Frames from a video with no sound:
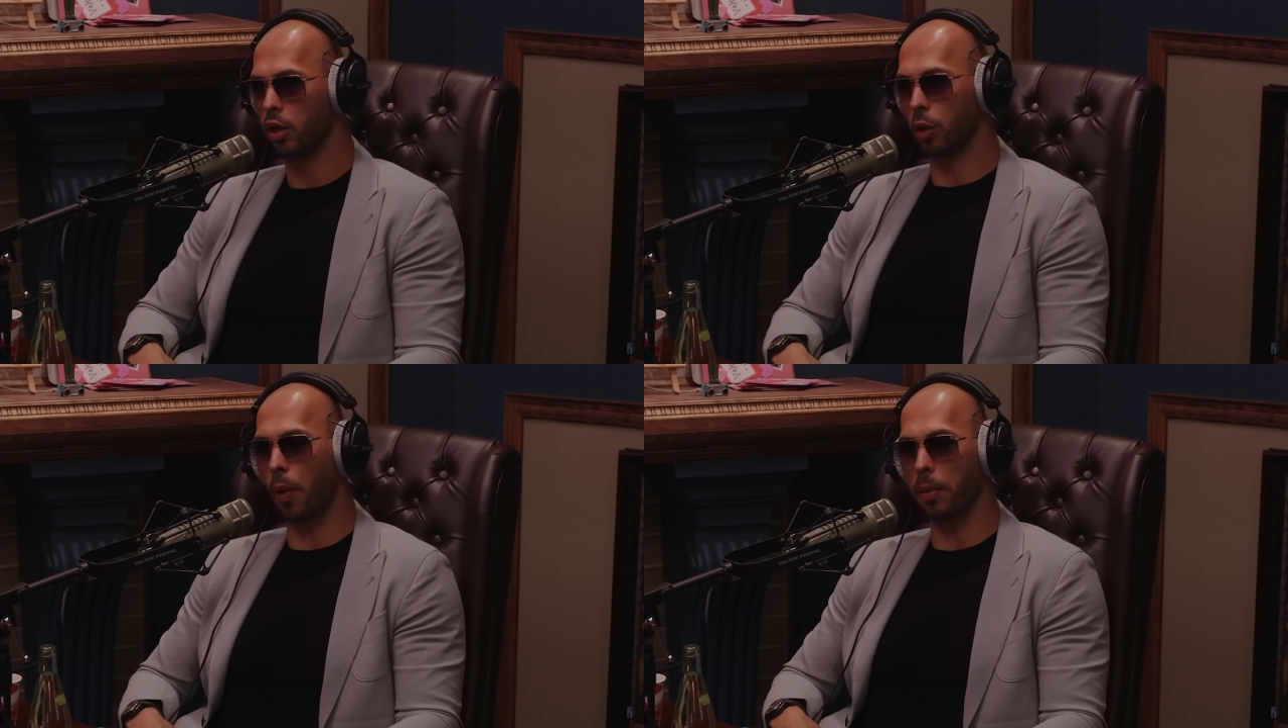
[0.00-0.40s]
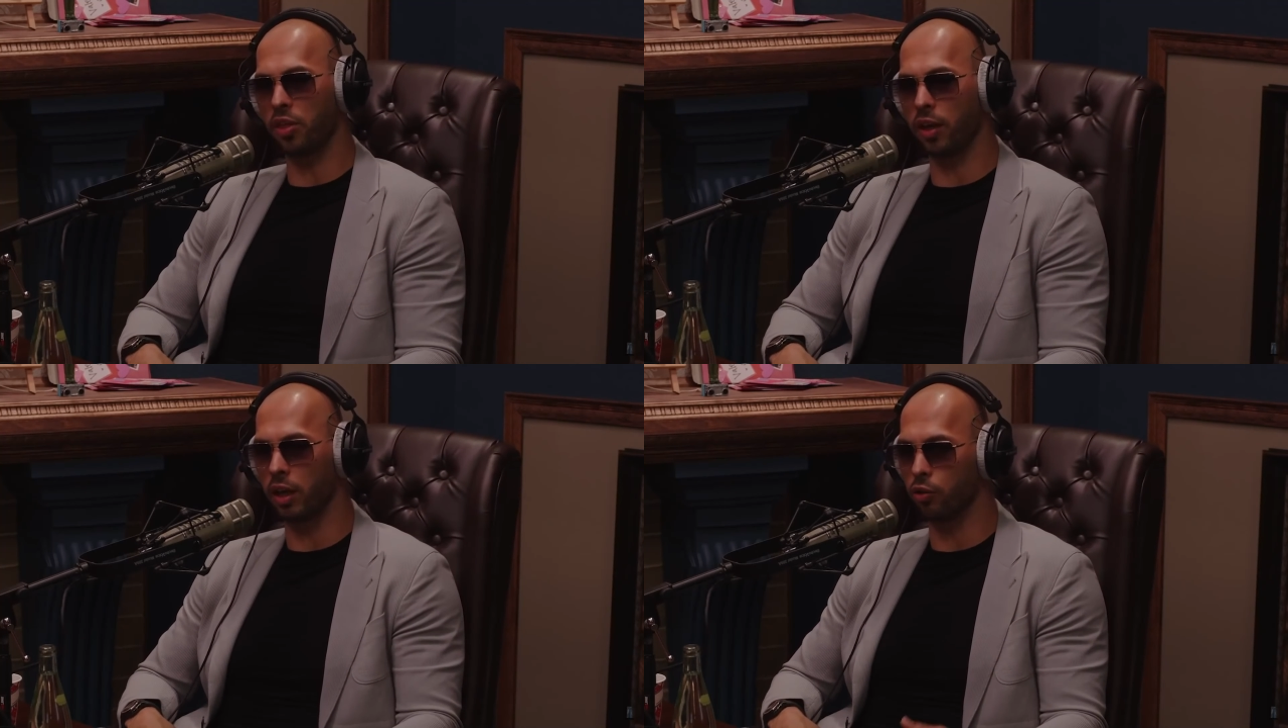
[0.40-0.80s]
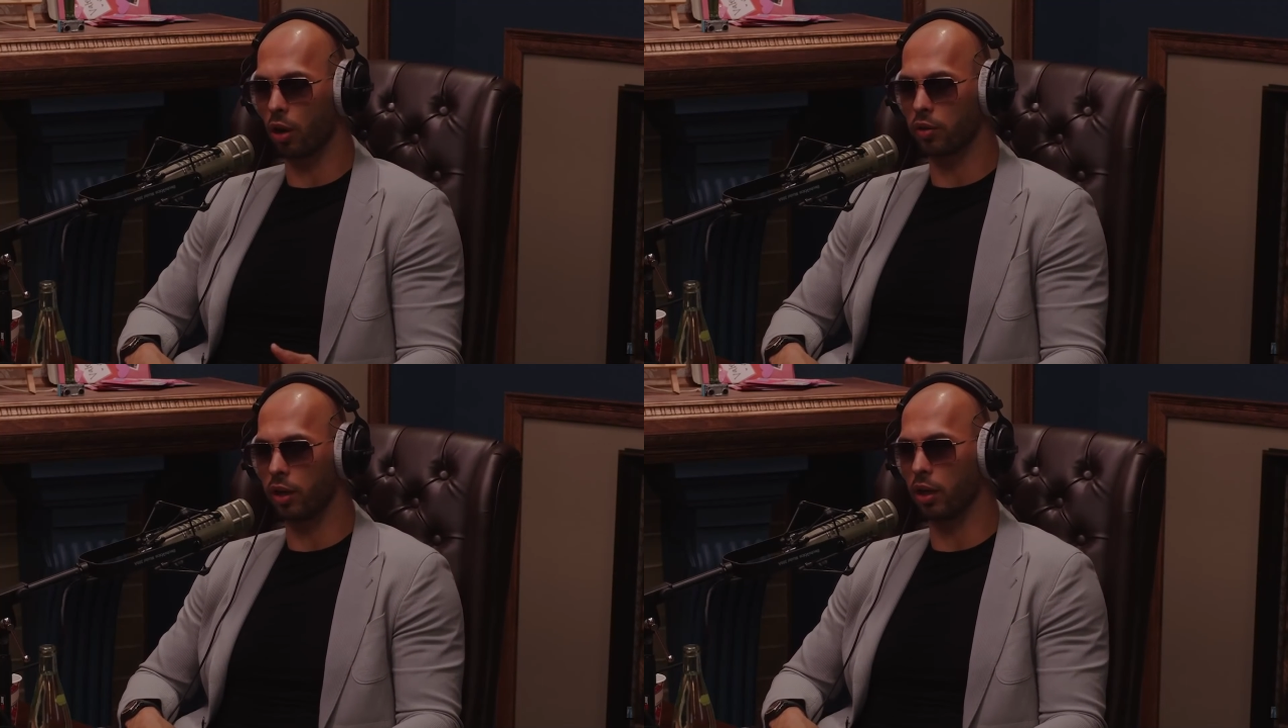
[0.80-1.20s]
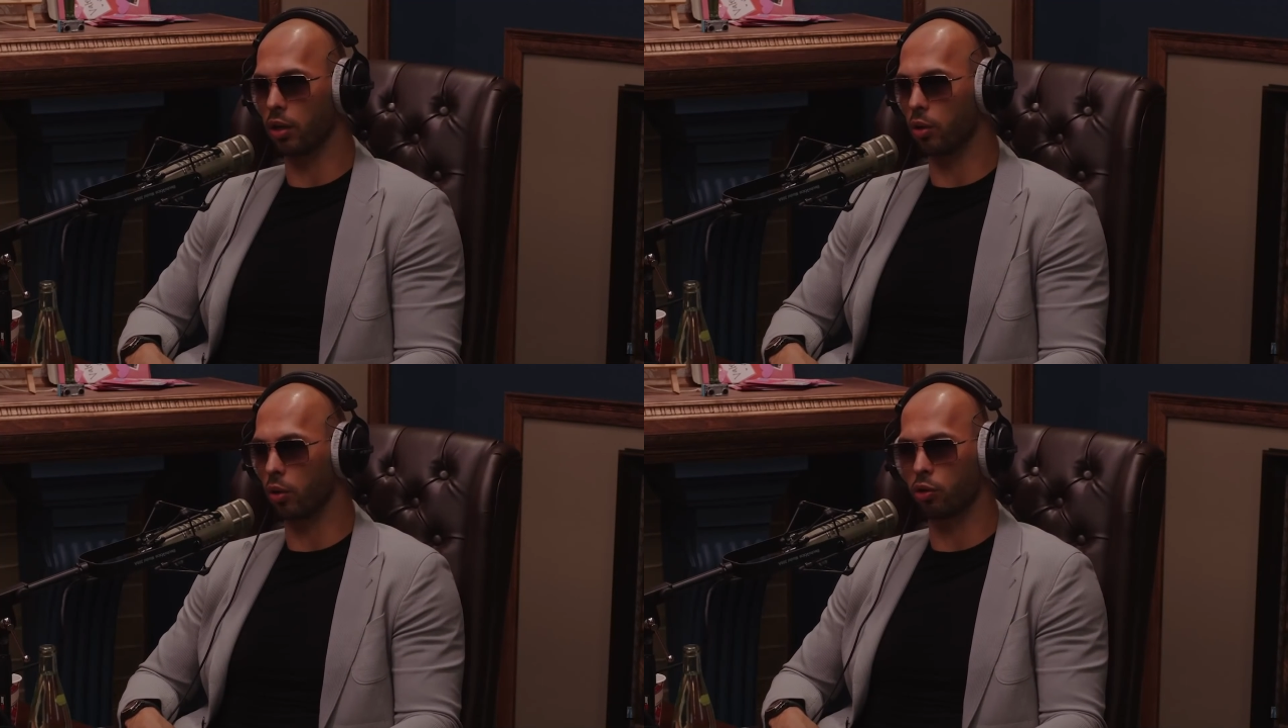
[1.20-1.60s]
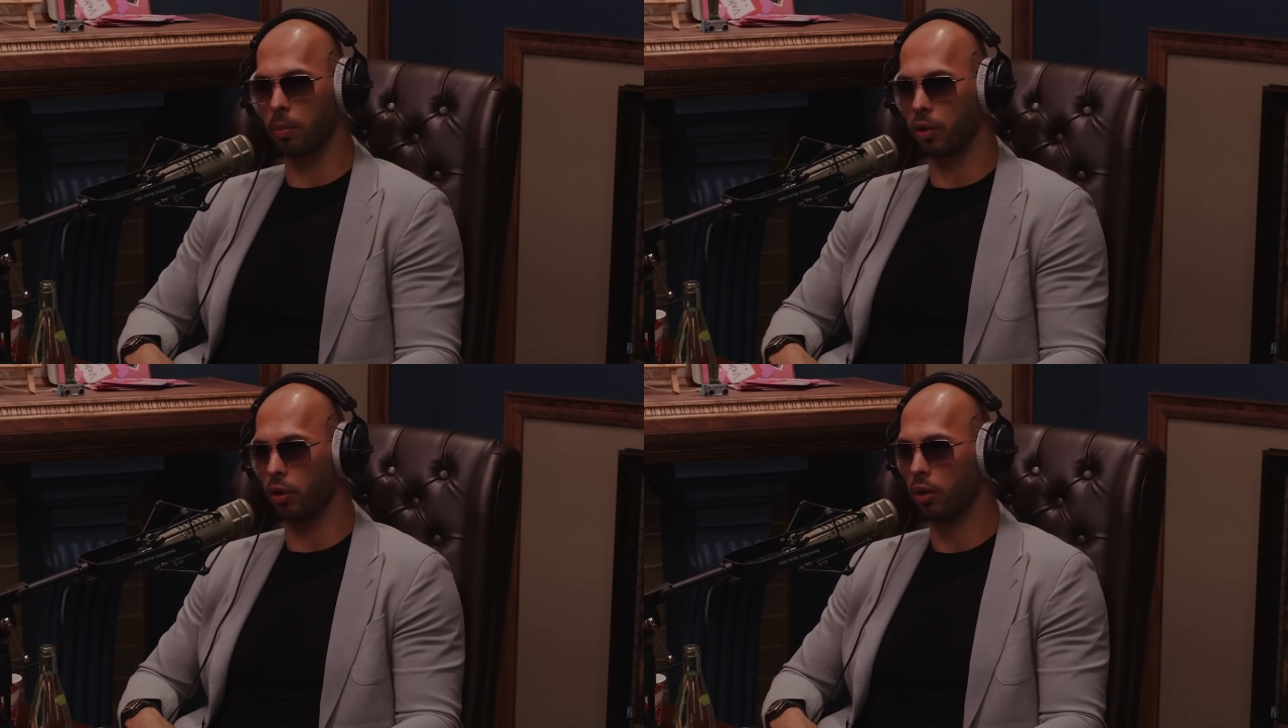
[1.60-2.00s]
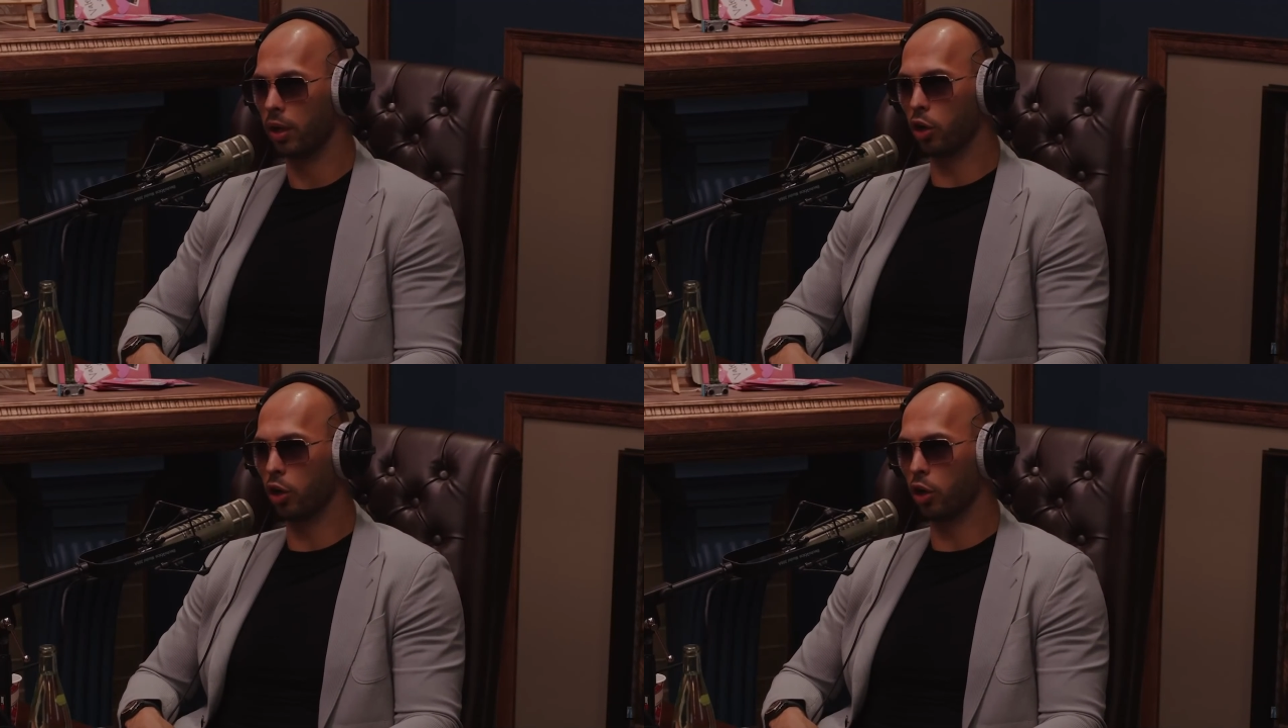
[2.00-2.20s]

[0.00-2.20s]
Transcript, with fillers: you're probably thinking drug dealer or criminal.